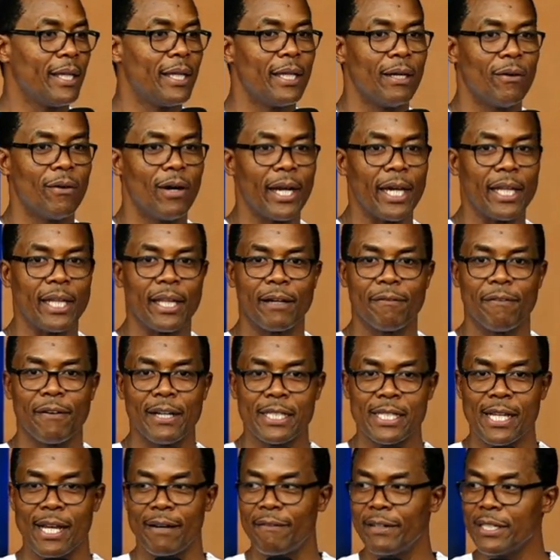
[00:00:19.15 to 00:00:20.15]
They were in the first
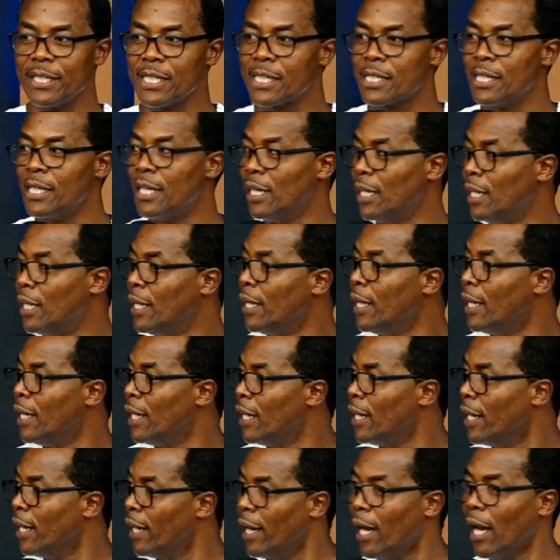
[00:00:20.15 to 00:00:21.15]
service,
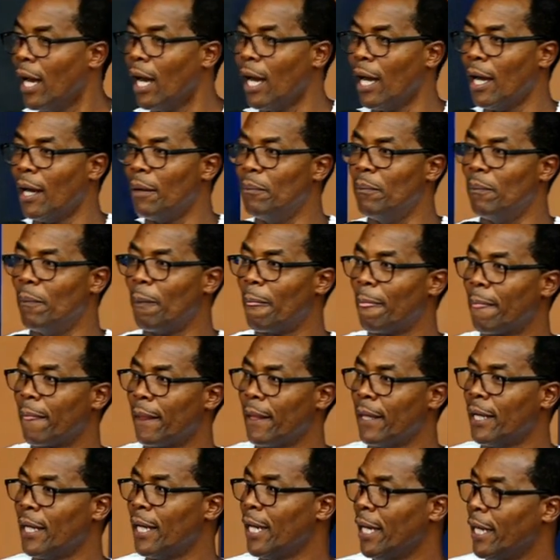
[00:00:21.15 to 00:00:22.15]
um,
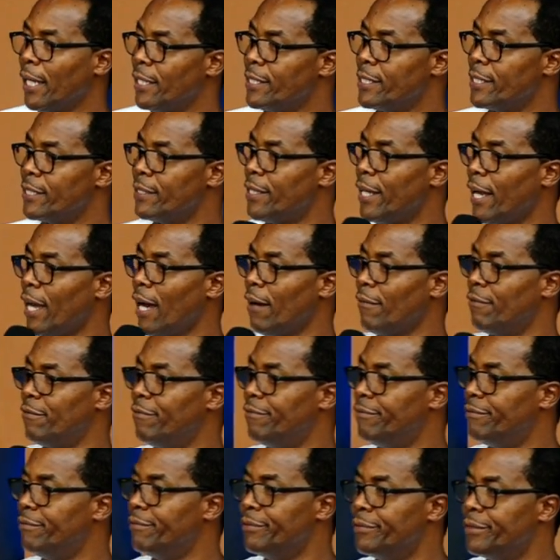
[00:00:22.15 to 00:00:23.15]
and they have
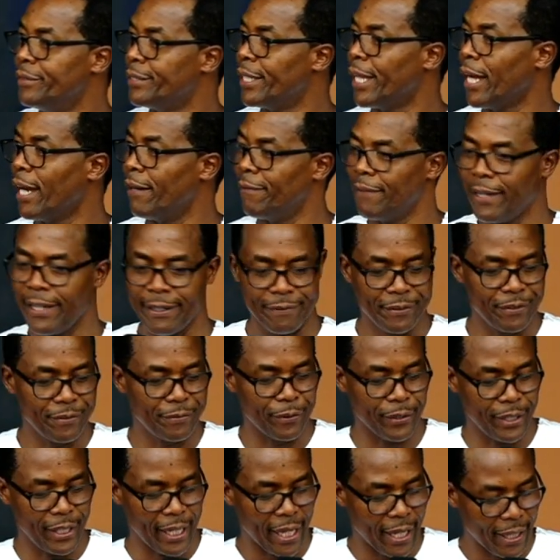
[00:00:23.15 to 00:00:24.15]
they have left
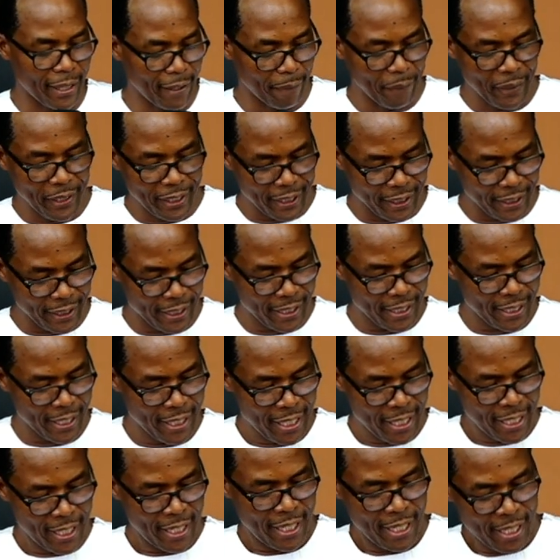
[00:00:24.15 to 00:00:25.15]
for the other meetings.
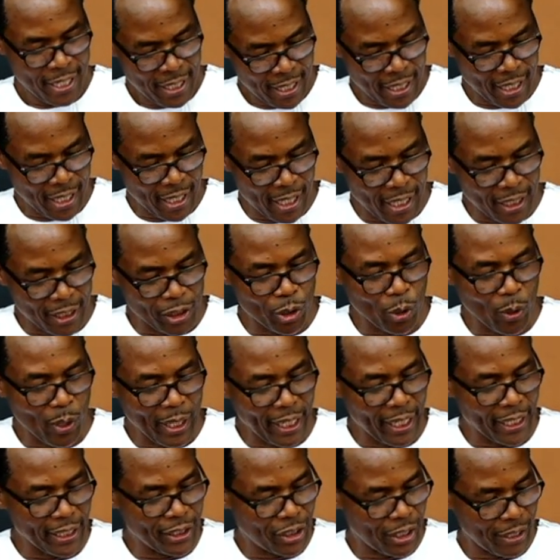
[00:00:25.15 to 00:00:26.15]
Uh, Joan
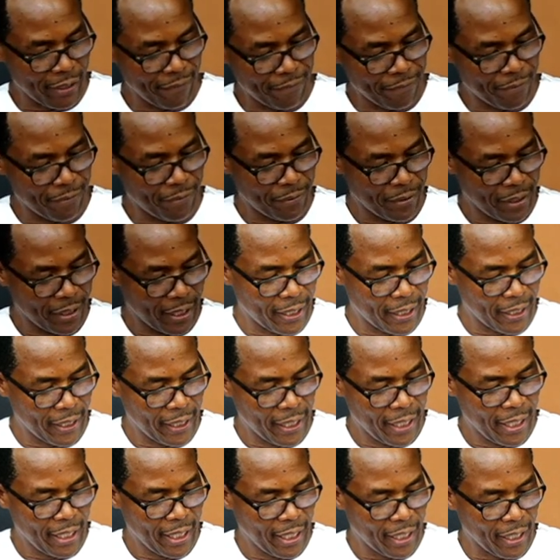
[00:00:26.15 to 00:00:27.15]
and Jeff,
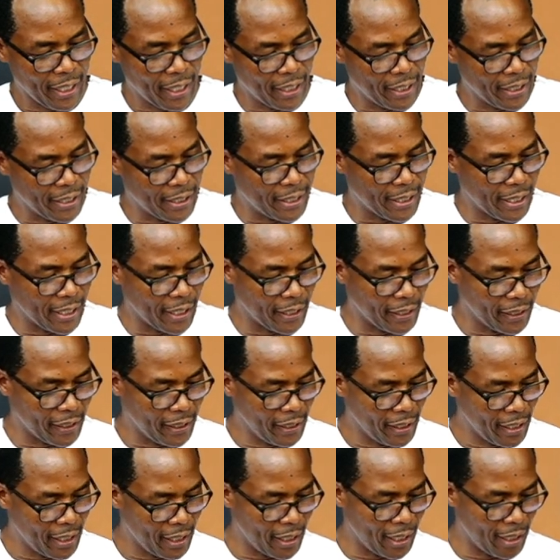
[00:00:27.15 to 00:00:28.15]
and uh,
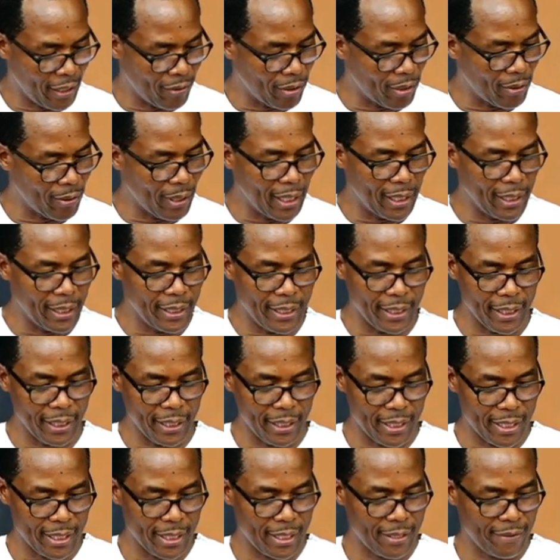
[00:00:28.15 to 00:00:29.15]
our world
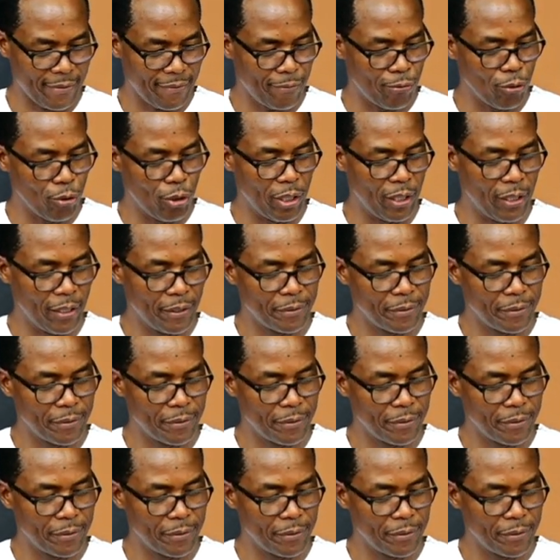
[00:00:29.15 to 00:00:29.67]
is full.